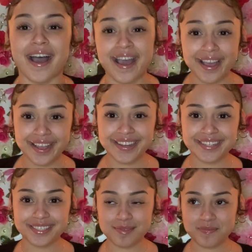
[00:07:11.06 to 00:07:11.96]

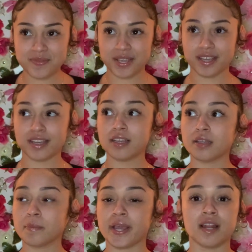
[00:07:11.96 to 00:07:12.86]
I
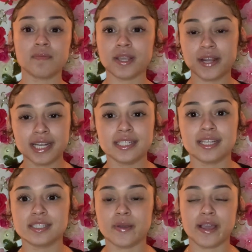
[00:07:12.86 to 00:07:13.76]
paid off my credit
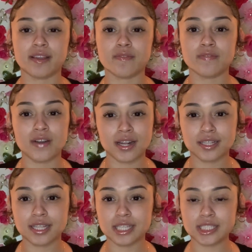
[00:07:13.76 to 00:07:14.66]
debt so I can
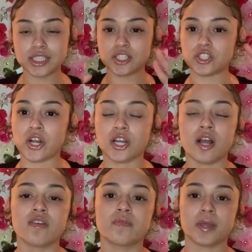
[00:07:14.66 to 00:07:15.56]
finally start
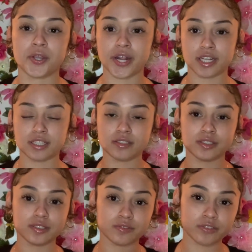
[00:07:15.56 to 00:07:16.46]
off my
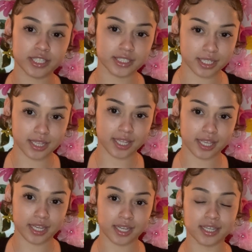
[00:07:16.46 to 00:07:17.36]
credit fresh and
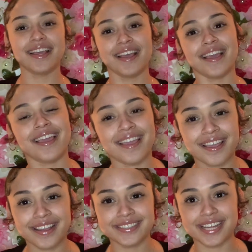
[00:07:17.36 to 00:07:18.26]
clean.
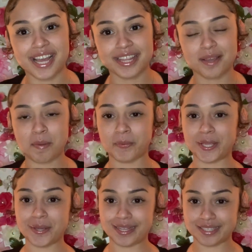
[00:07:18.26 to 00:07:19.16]
And I think I'm gonna
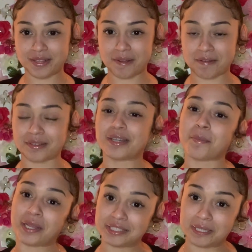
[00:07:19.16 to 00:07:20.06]
bring you guys along on
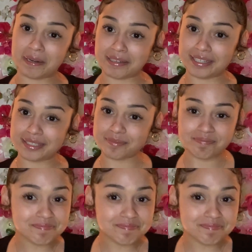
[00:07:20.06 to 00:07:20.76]
my journey.